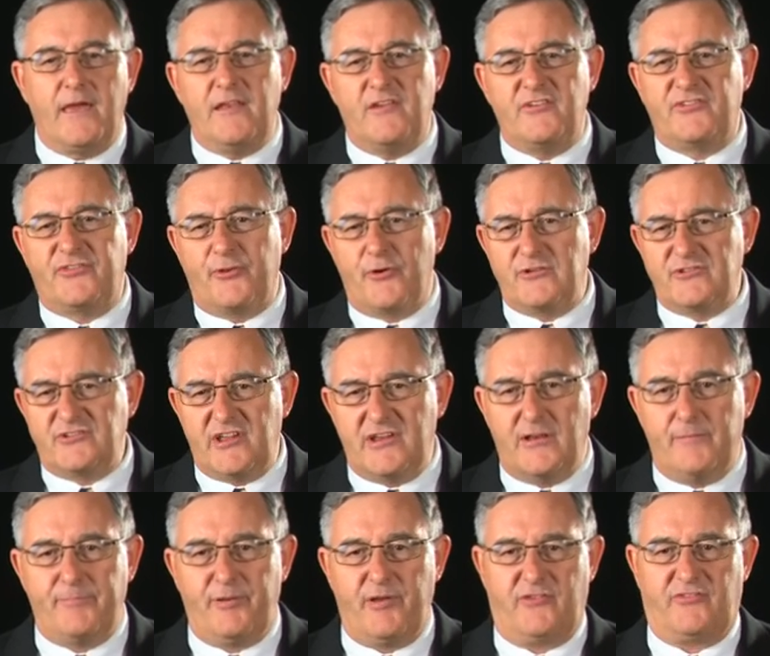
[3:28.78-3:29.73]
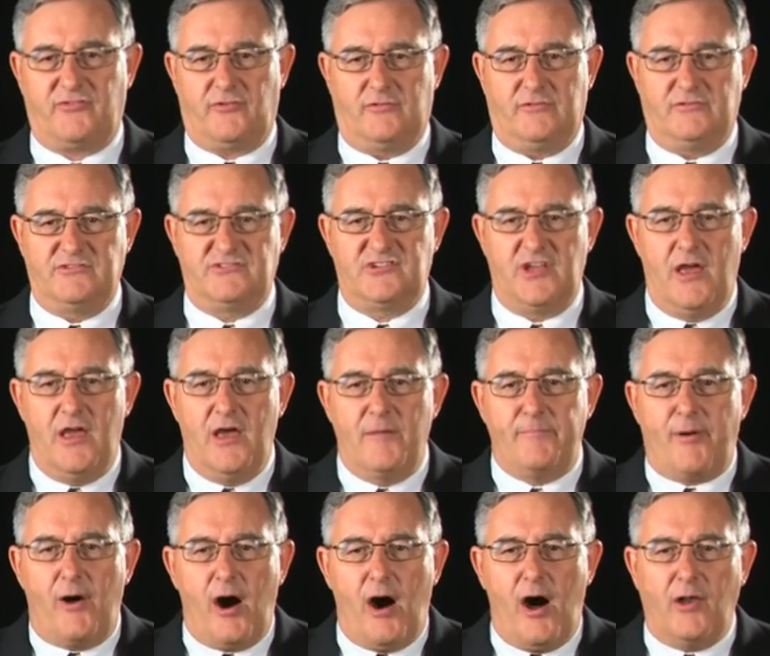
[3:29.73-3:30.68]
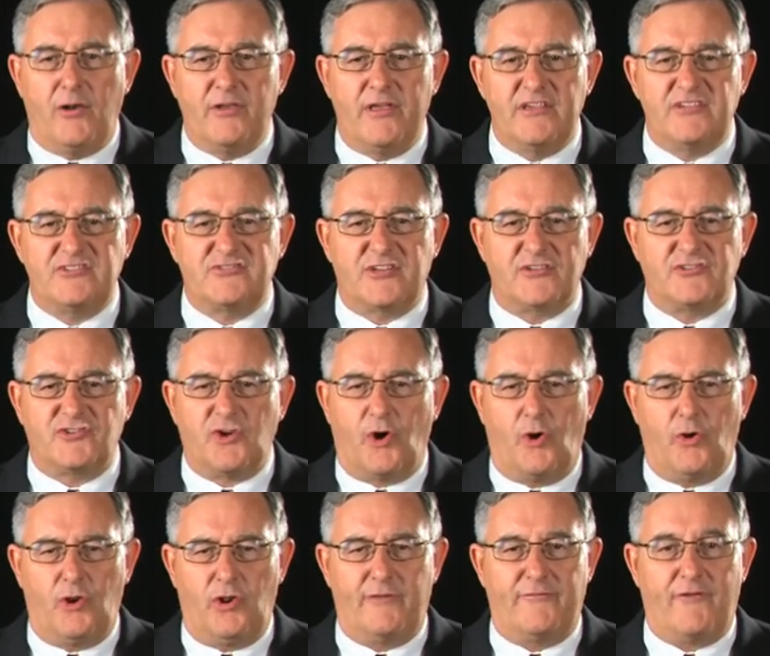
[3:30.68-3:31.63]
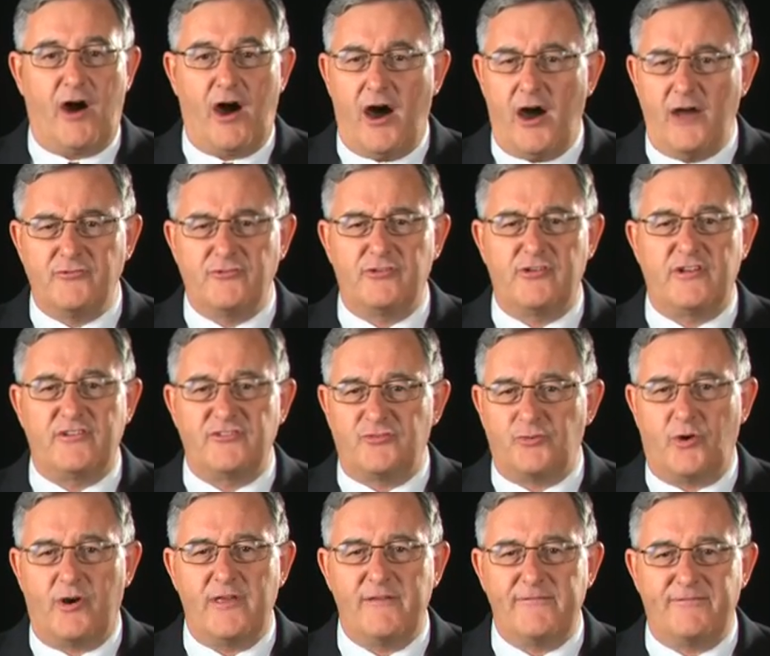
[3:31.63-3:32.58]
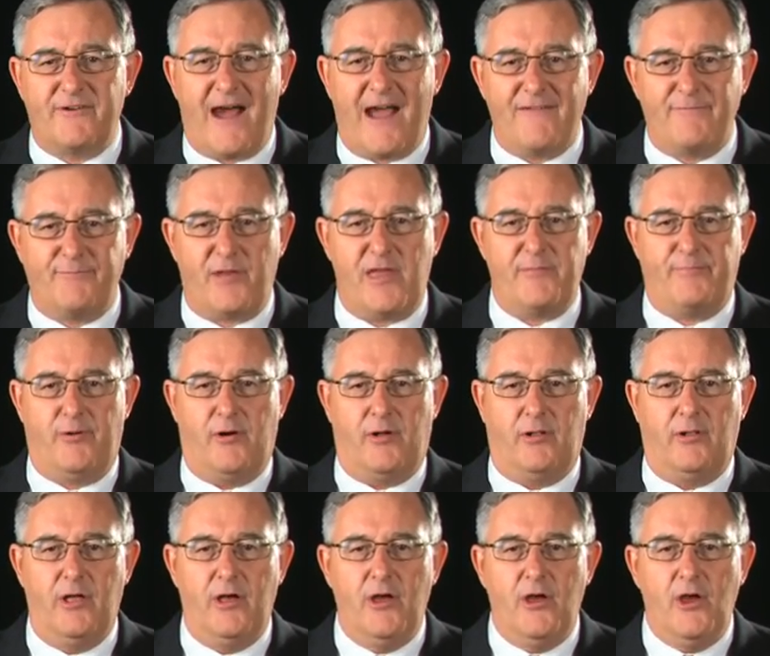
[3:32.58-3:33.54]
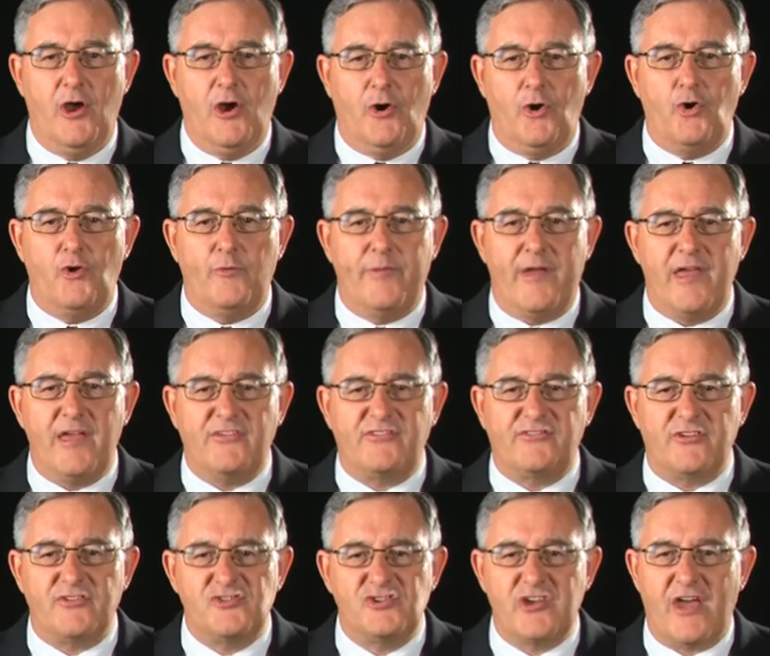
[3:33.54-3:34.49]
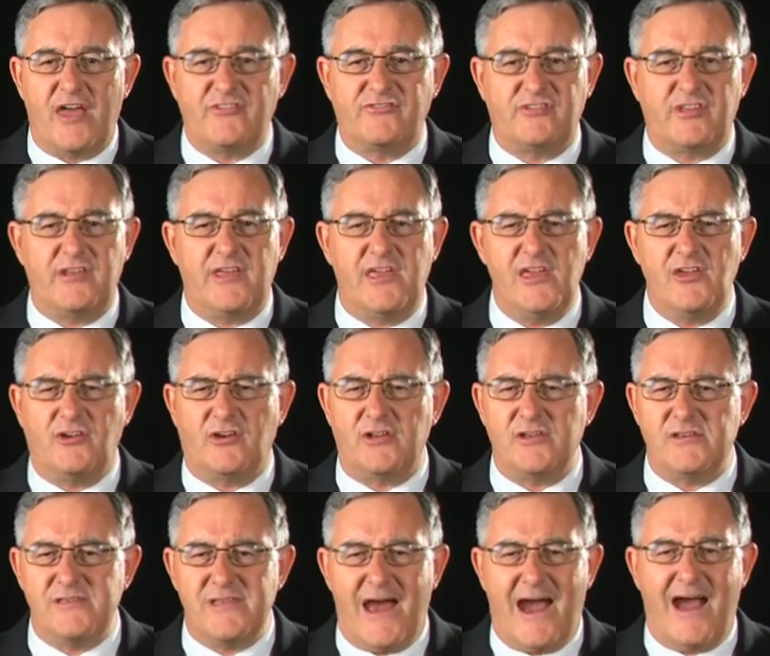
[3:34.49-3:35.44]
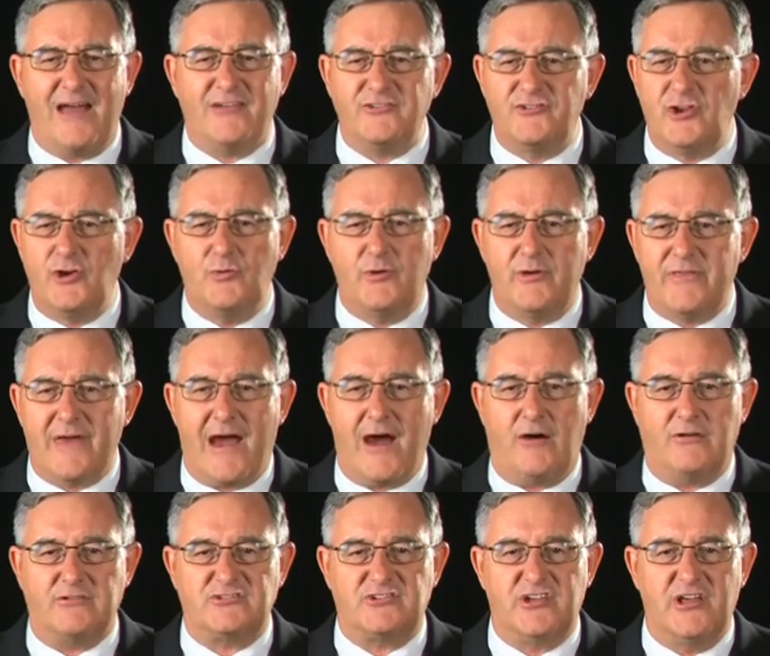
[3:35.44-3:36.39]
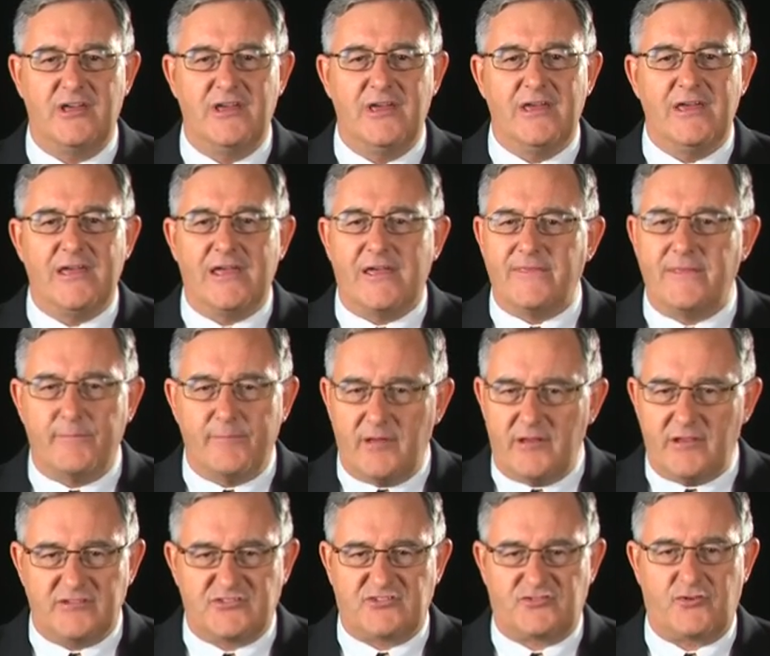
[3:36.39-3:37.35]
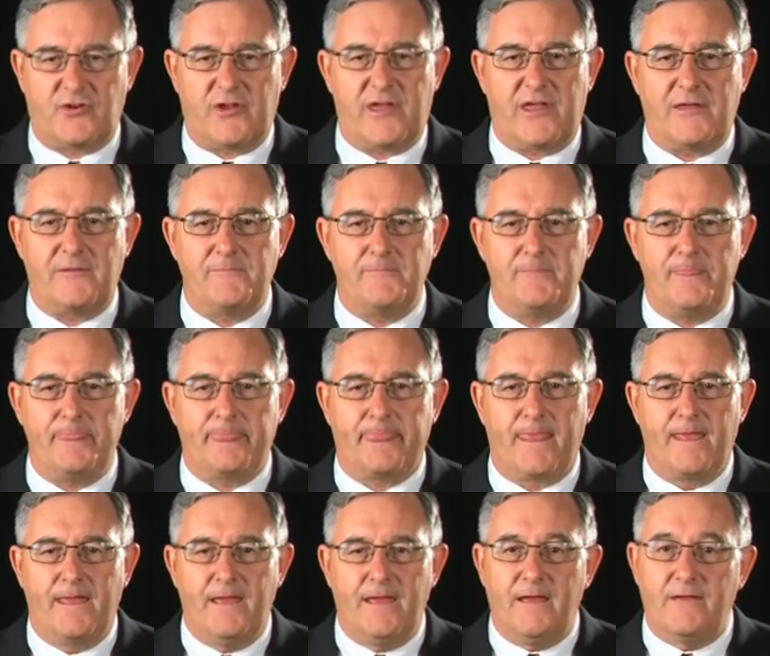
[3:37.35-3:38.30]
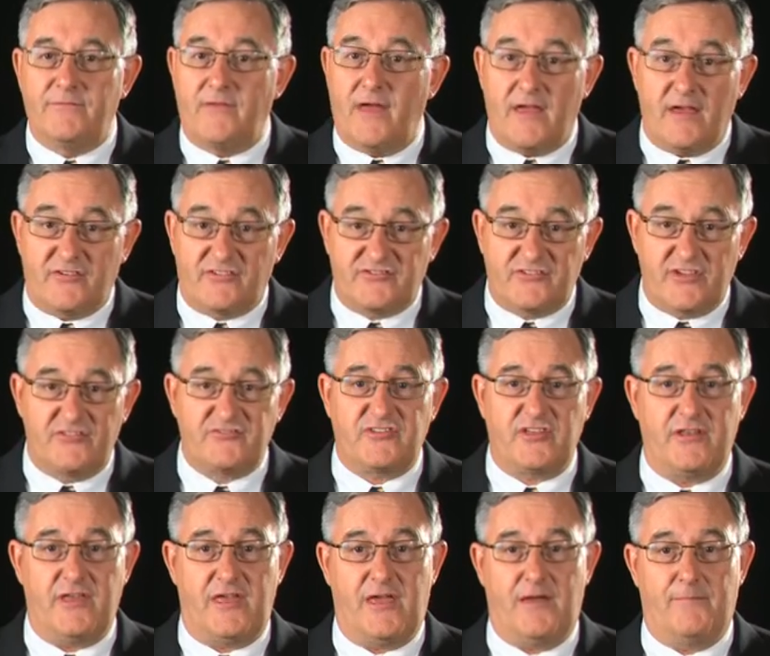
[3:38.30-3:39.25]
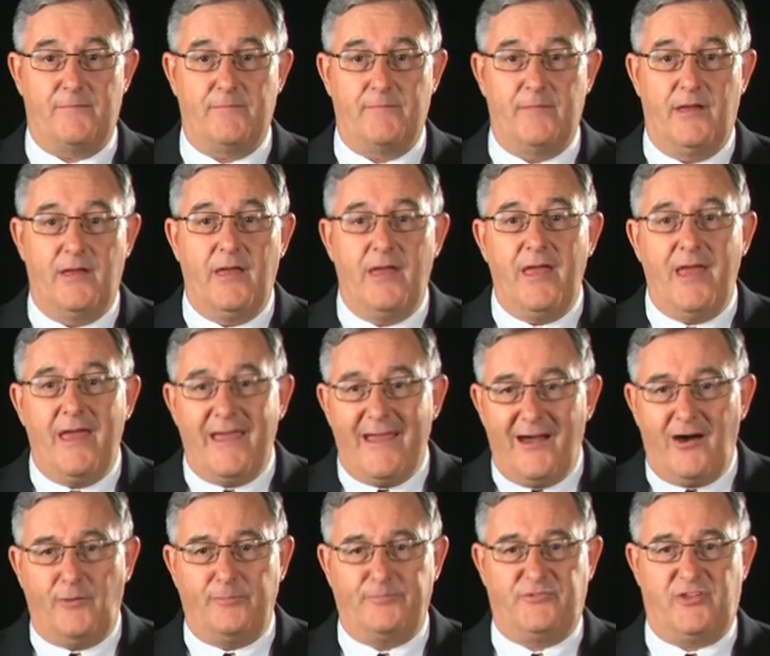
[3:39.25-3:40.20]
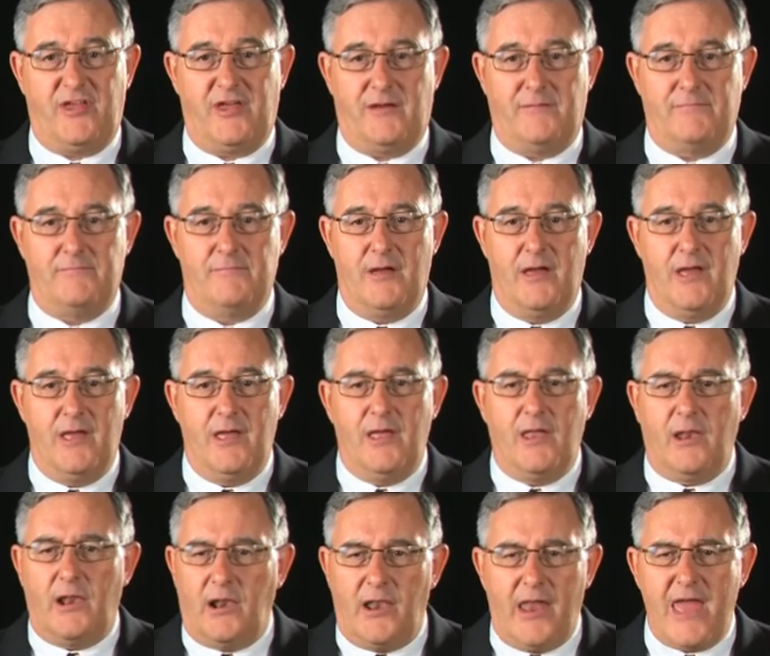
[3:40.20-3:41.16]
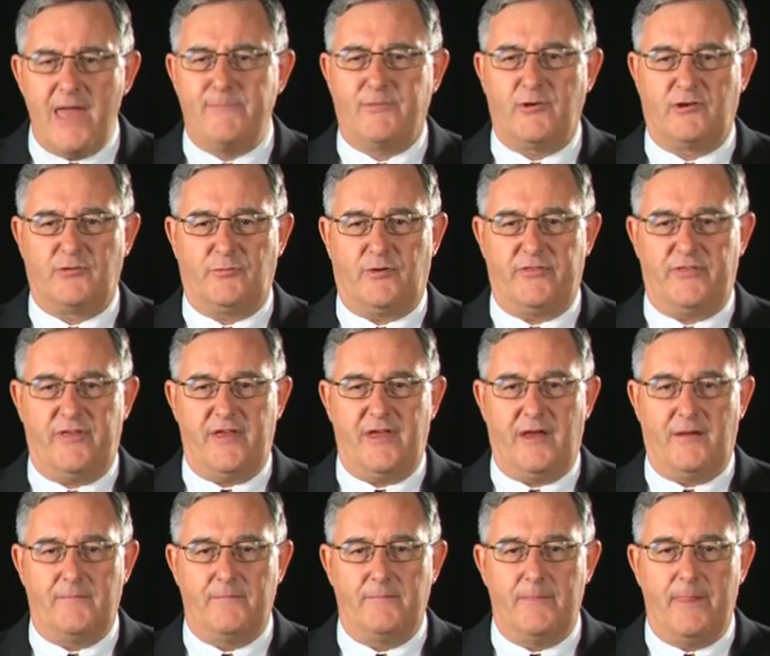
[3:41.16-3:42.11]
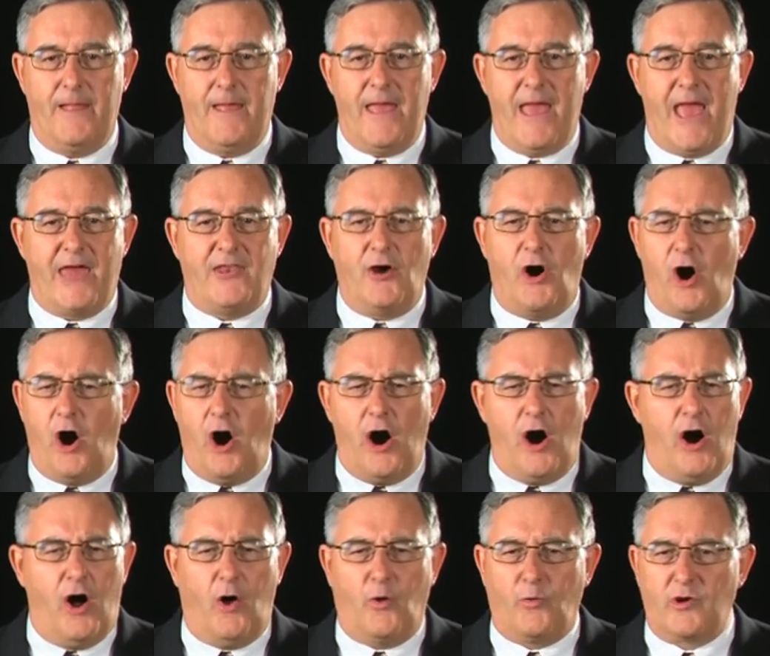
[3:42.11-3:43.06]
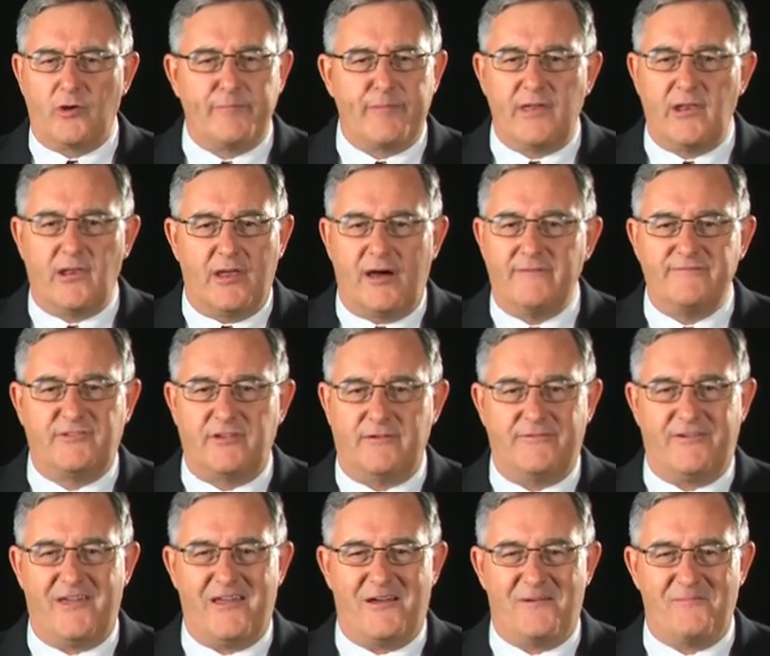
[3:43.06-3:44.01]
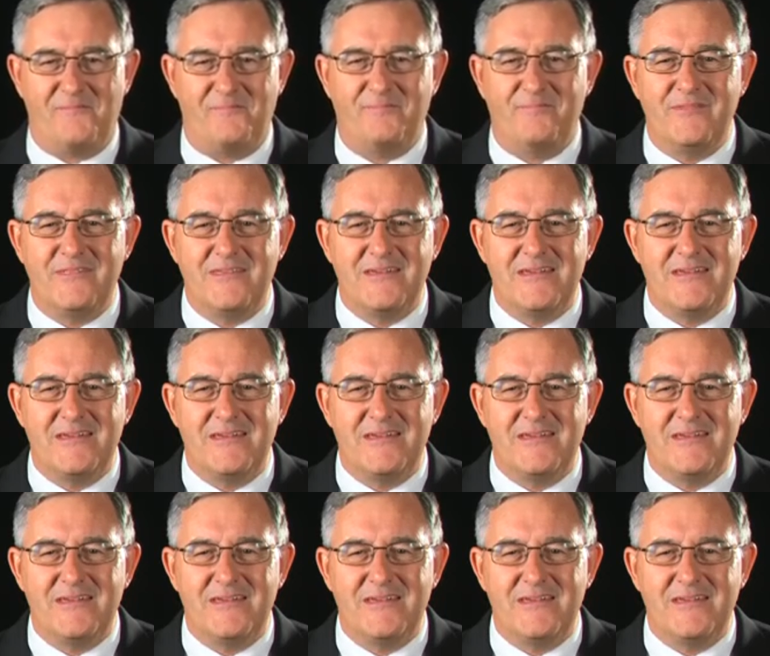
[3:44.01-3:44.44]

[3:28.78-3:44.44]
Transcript: In his 13 epistles, Paul lists a total of 125 people whom he suggested he could not do without in the ministry. They assisted him, helped him, labored with him, and all were beloved of him.